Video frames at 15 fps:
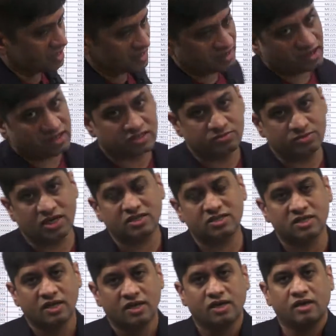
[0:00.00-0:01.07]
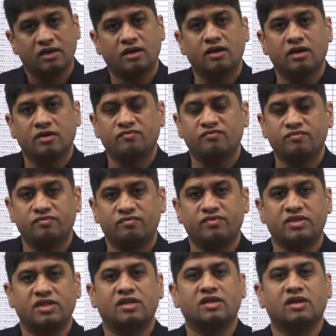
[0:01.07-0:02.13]
technical subjects
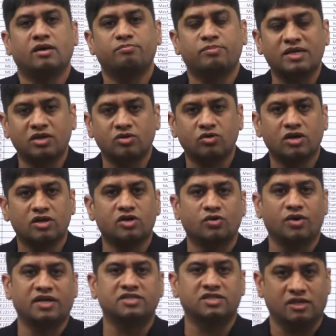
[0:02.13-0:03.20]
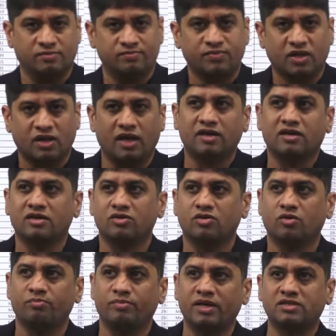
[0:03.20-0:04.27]
within a particular duration. Like, you
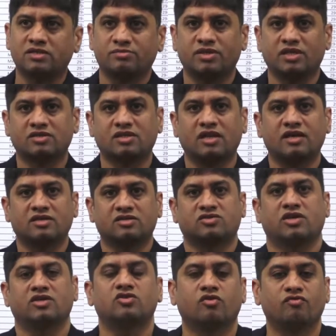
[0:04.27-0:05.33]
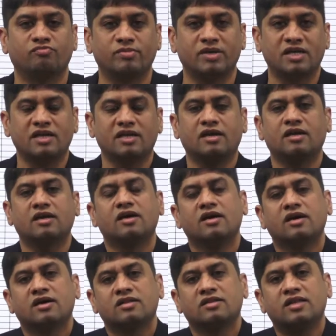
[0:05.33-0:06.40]
know, big subjects like strength of material,
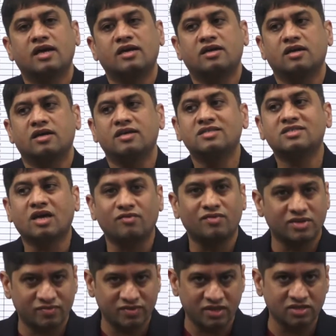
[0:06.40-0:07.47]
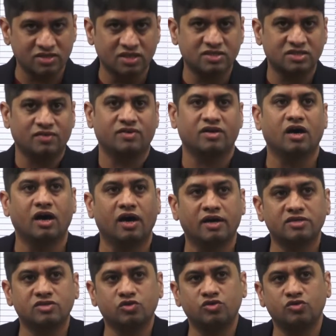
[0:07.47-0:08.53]
that is covered within 6-7
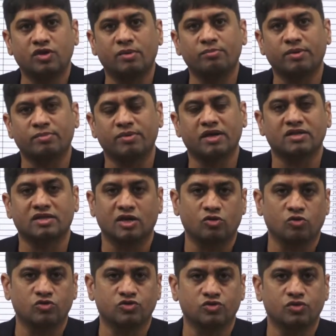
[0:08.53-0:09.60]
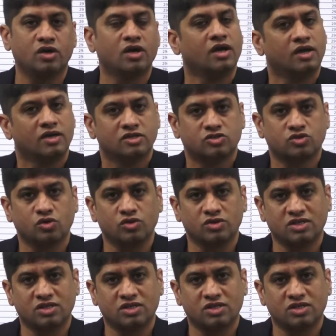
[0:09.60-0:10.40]
hours, so you can prepare that also. So